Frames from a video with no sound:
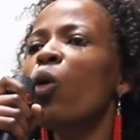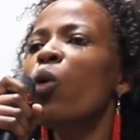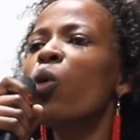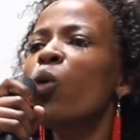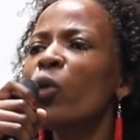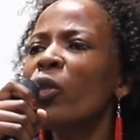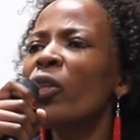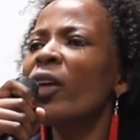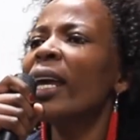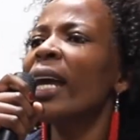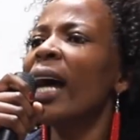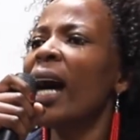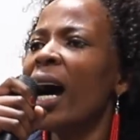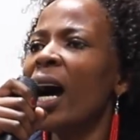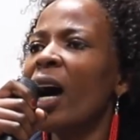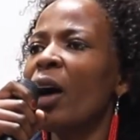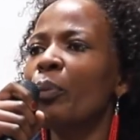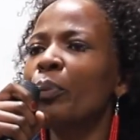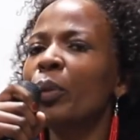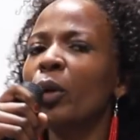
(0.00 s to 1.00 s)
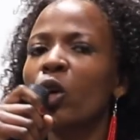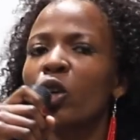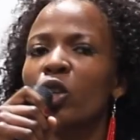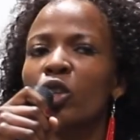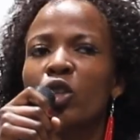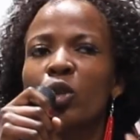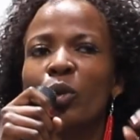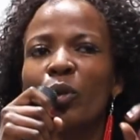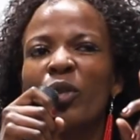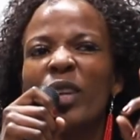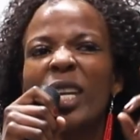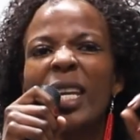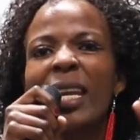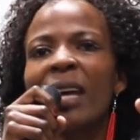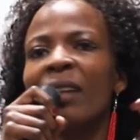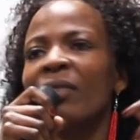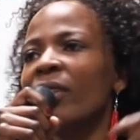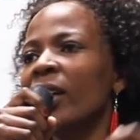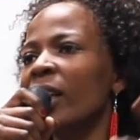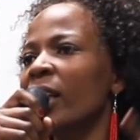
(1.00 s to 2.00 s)
who they are because you've
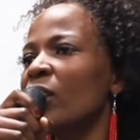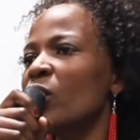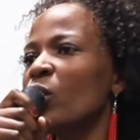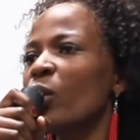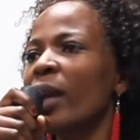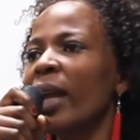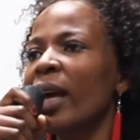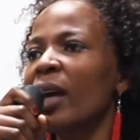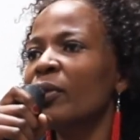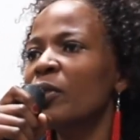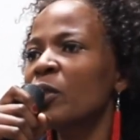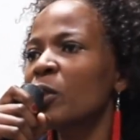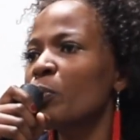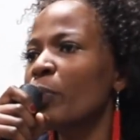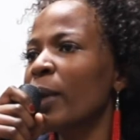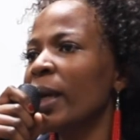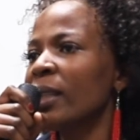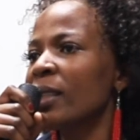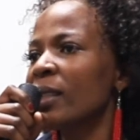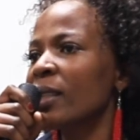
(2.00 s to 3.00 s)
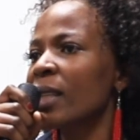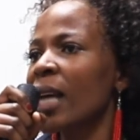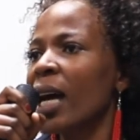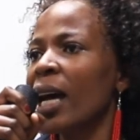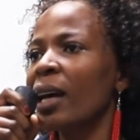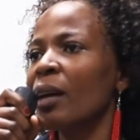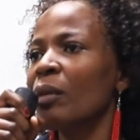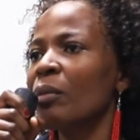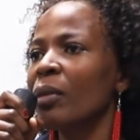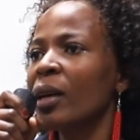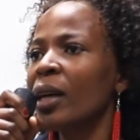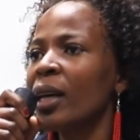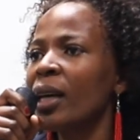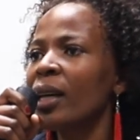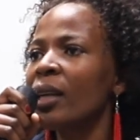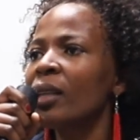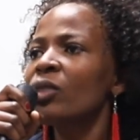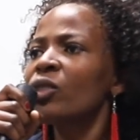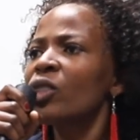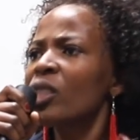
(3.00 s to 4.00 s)
never in your life spent time
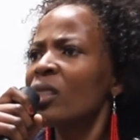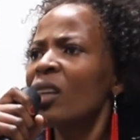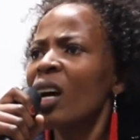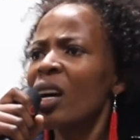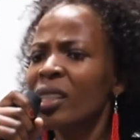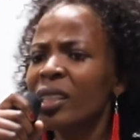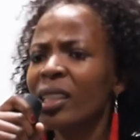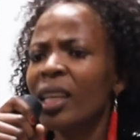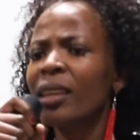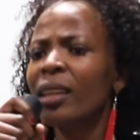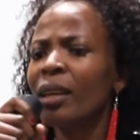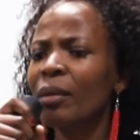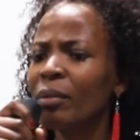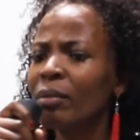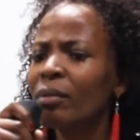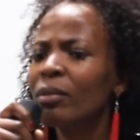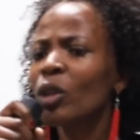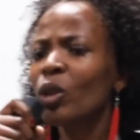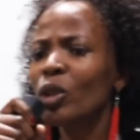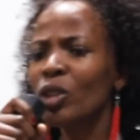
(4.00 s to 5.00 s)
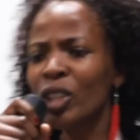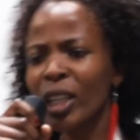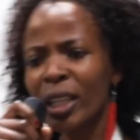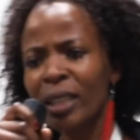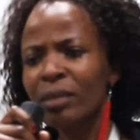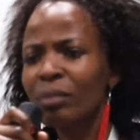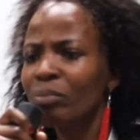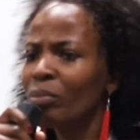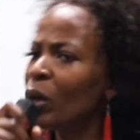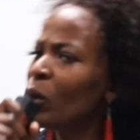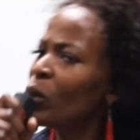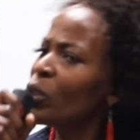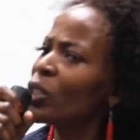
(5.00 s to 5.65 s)
just asking them, Oh,